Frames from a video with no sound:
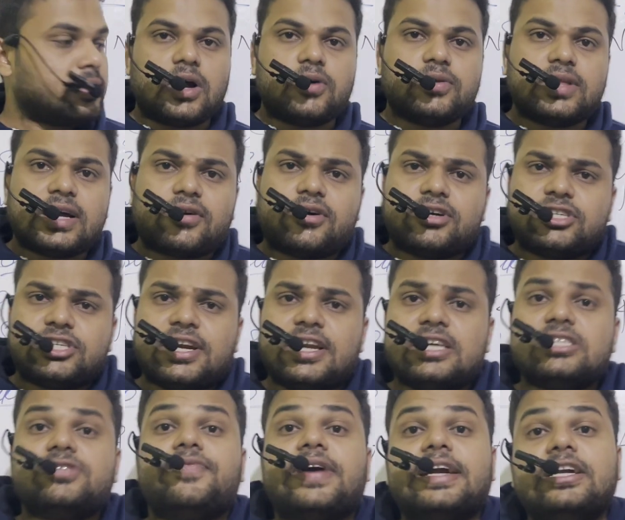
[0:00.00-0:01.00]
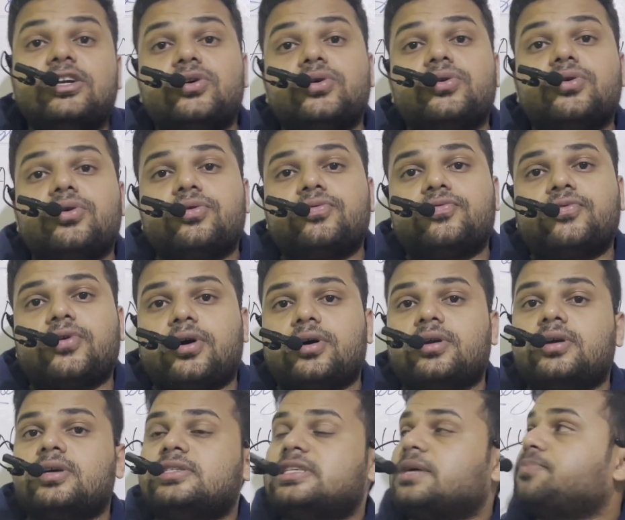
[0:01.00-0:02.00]
Now the question is when to go
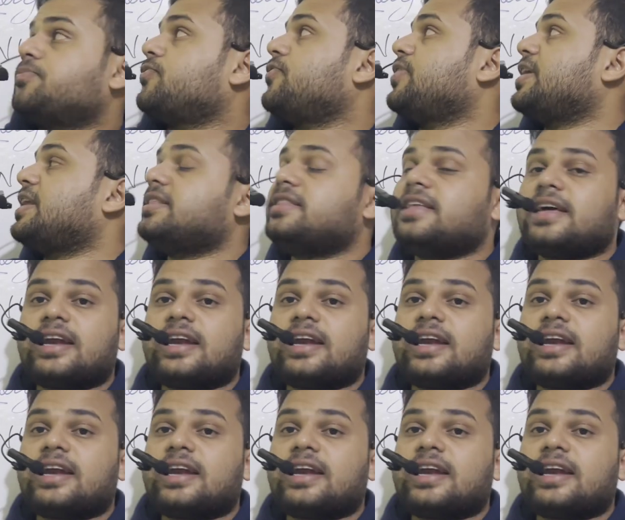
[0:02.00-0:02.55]
for subquery.